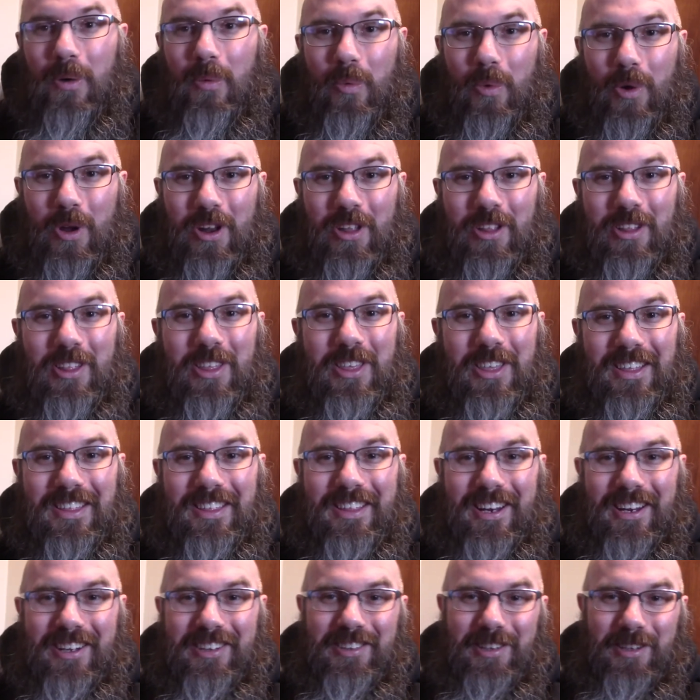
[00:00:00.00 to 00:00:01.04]
one other thing
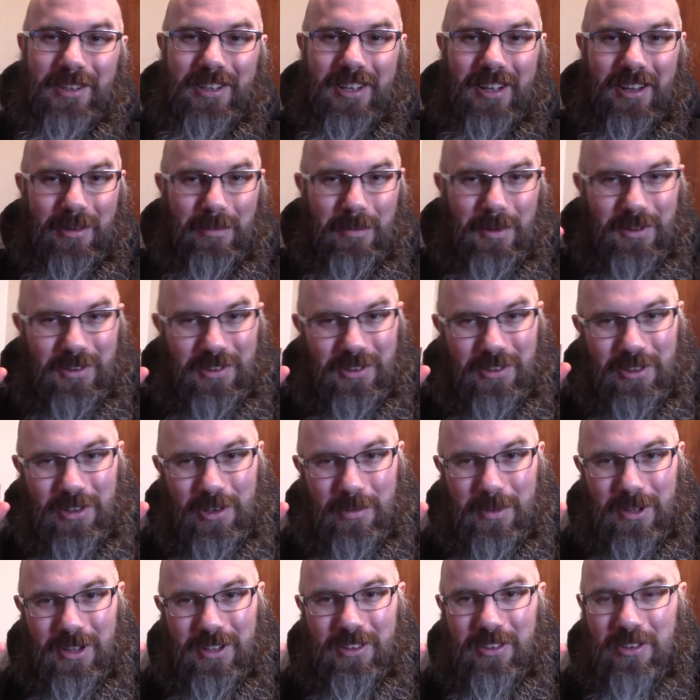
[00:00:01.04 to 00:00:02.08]
that I should tell about the story
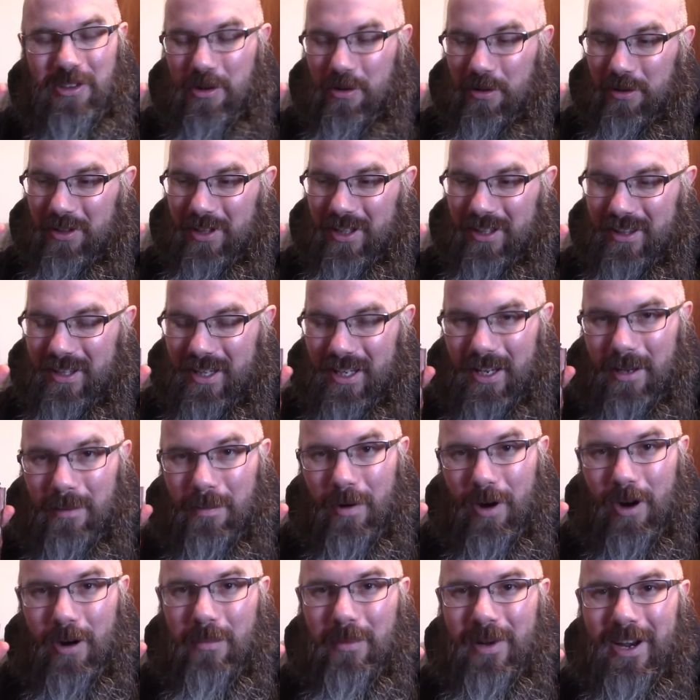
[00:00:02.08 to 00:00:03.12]
about this though is that the
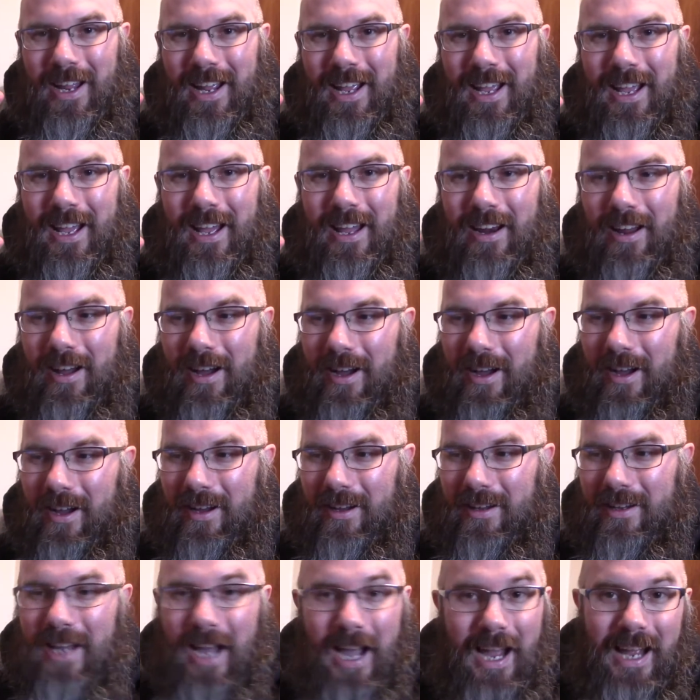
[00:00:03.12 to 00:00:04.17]
apartment I had,
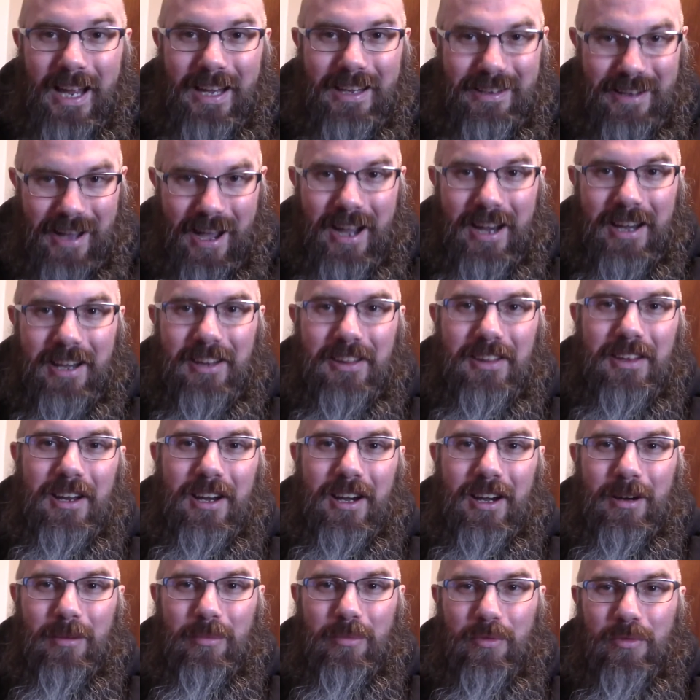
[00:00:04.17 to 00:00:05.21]
a guy had died in there
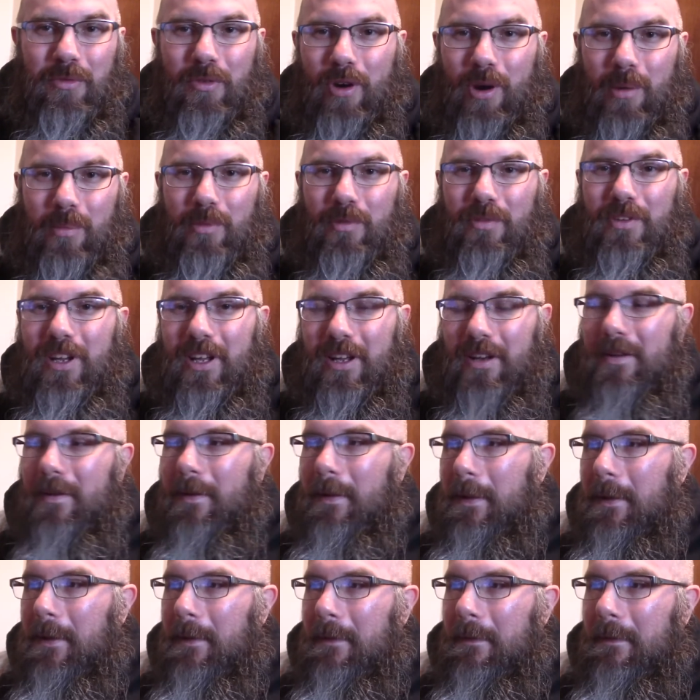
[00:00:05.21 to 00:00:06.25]
before I moved in.
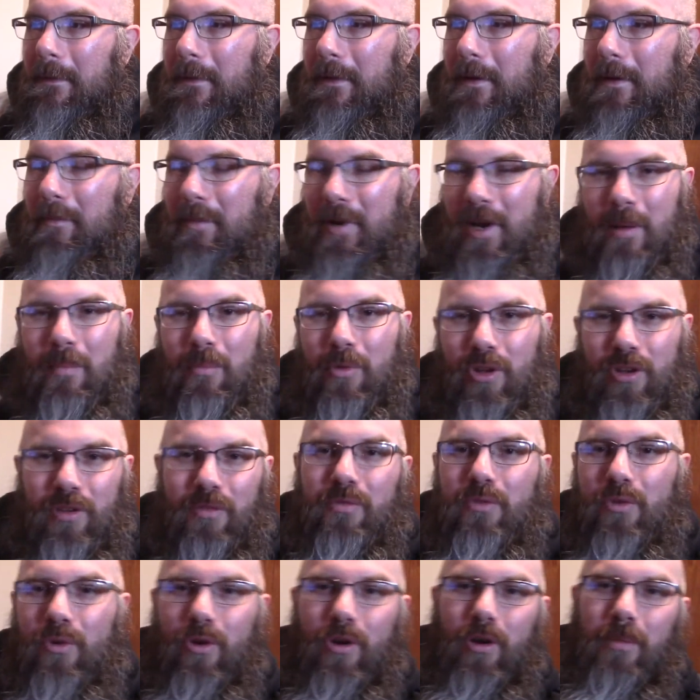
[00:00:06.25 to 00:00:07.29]
And I'm looking
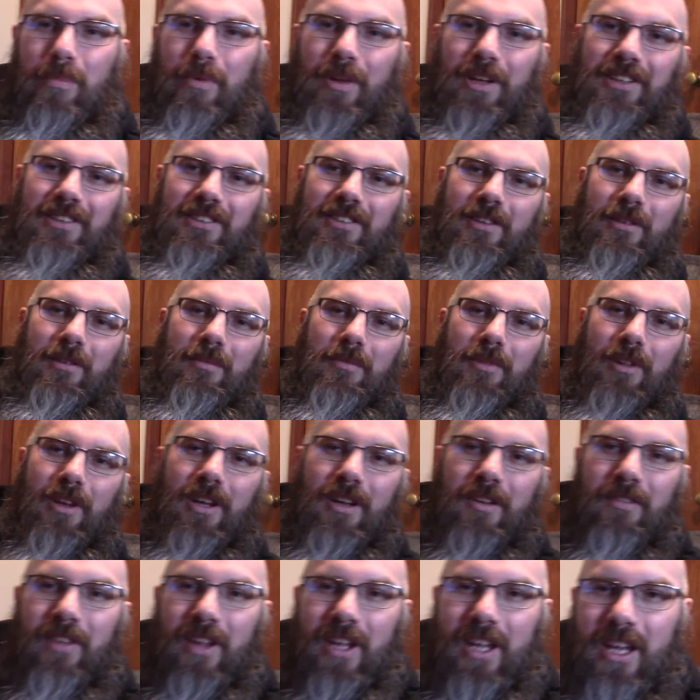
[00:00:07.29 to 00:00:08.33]
for a place to
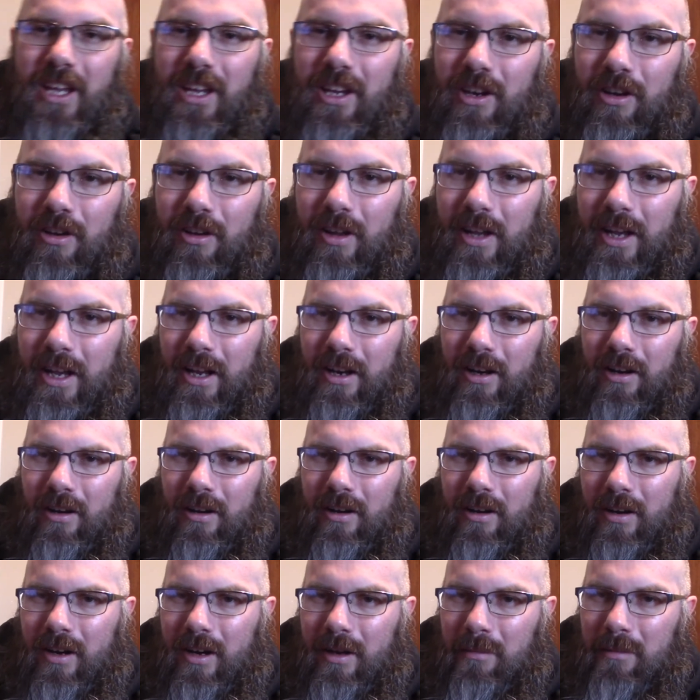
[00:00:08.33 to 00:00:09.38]
live like a year
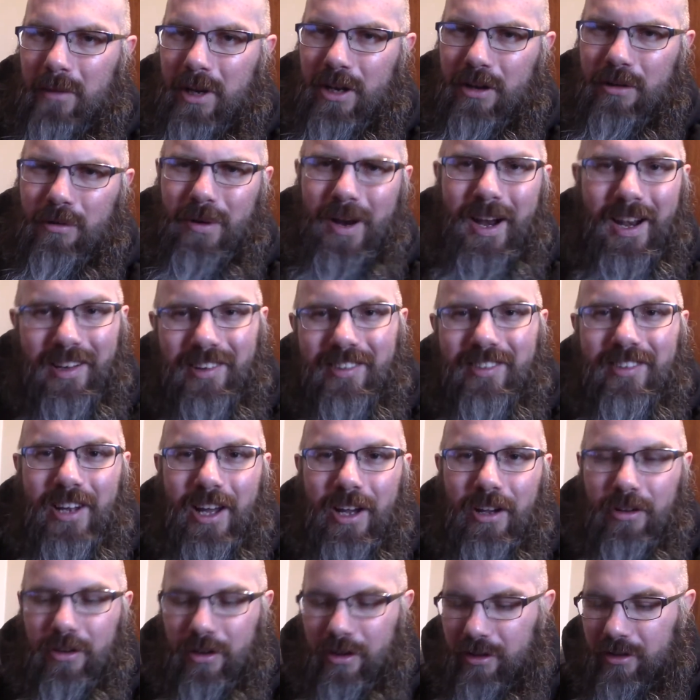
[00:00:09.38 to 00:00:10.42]
later, and my credit's
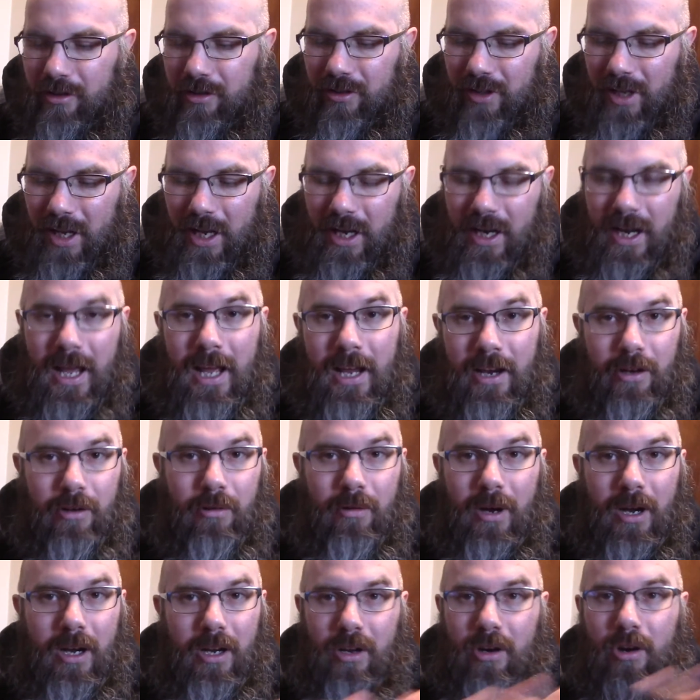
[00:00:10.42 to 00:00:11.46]
not good because I hadn't had a
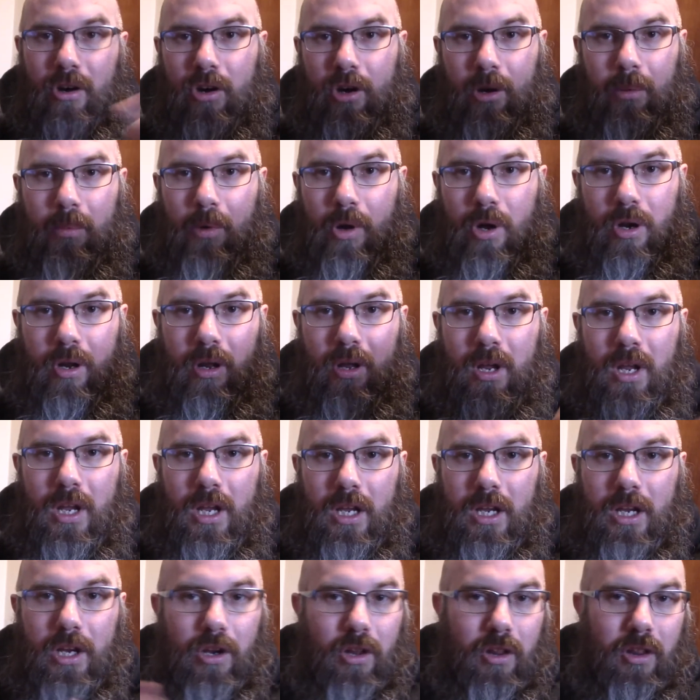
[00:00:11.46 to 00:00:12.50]
credit card. I bought,
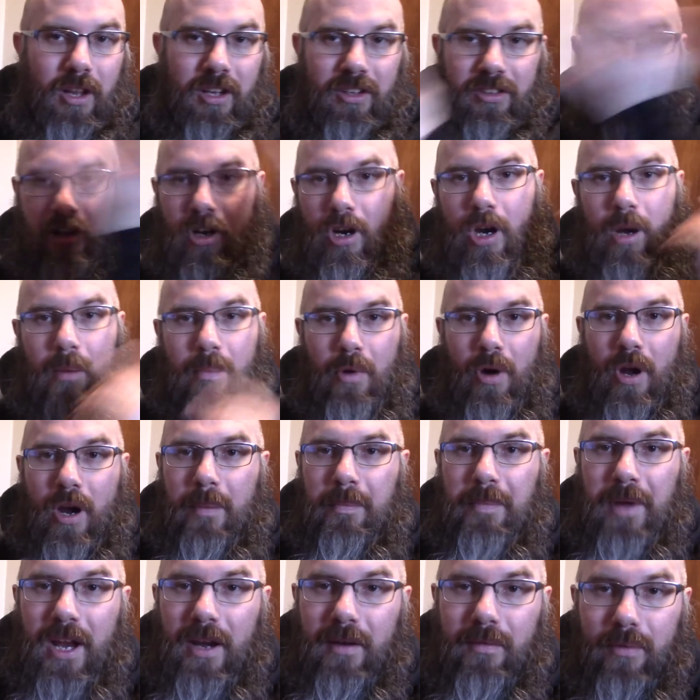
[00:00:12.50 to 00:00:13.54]
you know, last car I bought, I
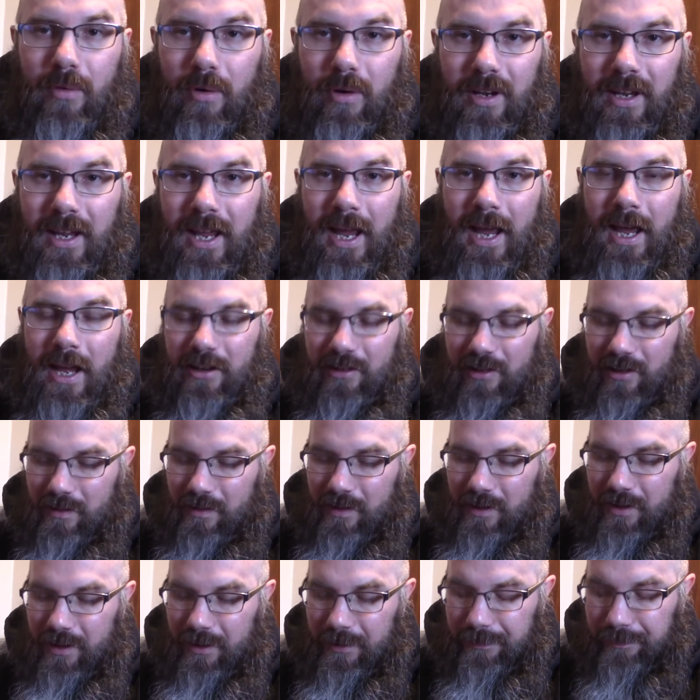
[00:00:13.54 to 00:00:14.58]
paid for in cash and
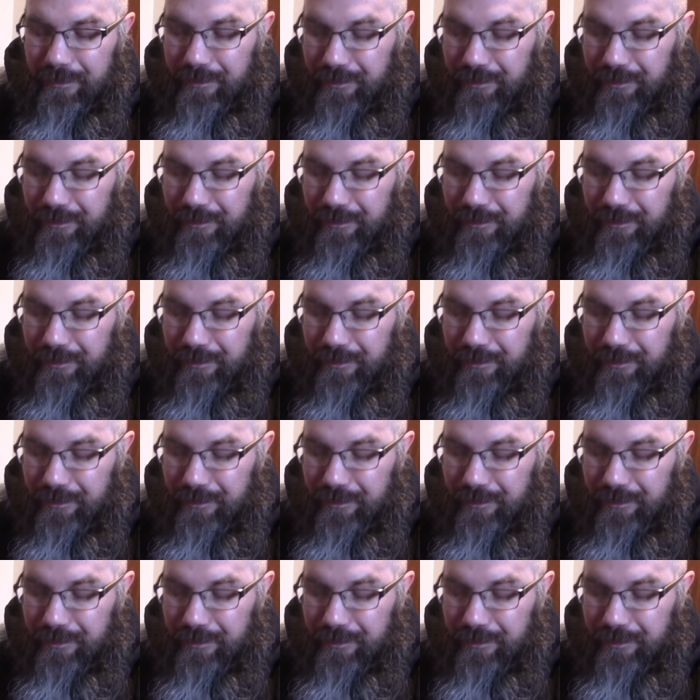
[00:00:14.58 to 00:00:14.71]
everything.